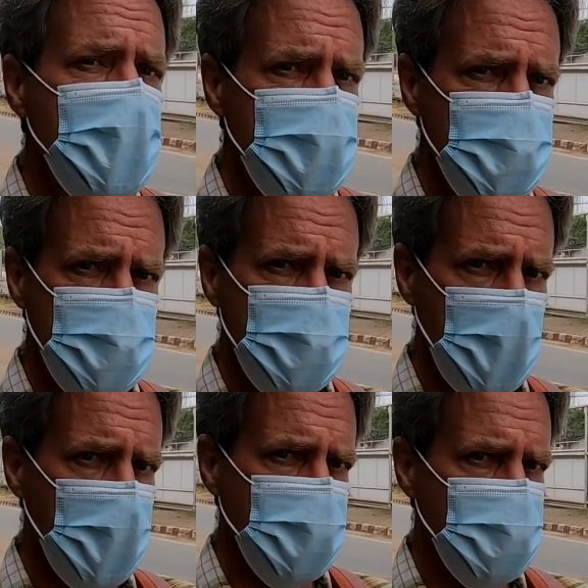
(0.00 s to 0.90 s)
days,
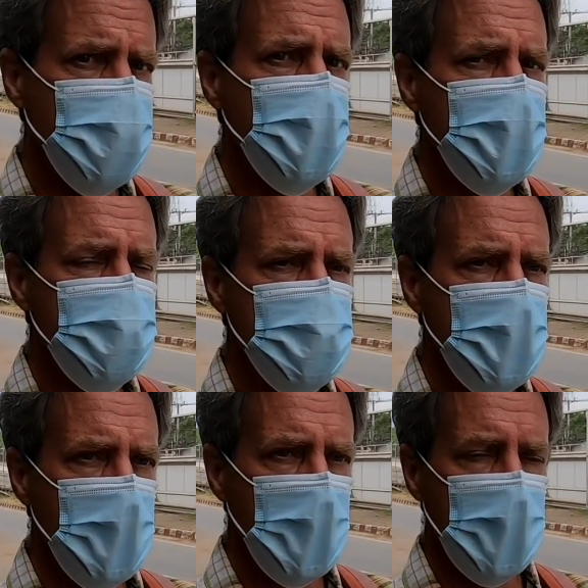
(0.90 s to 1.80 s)
about 2 weeks,
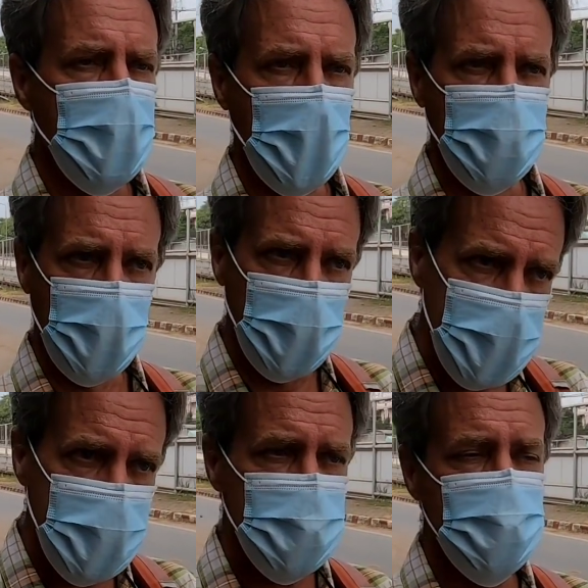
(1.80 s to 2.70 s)
but for
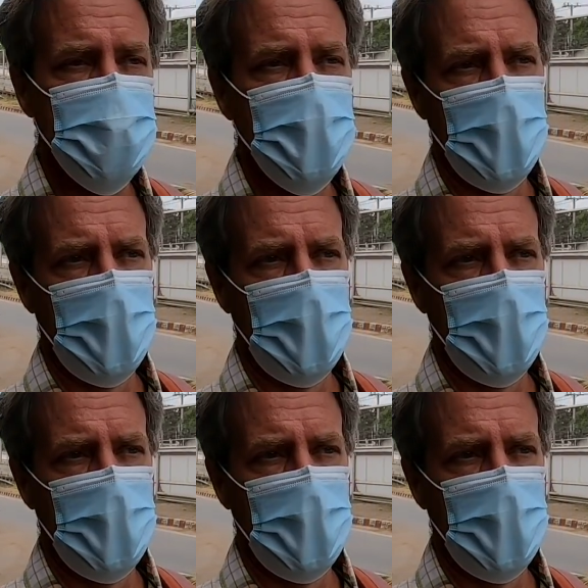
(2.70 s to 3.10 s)
this,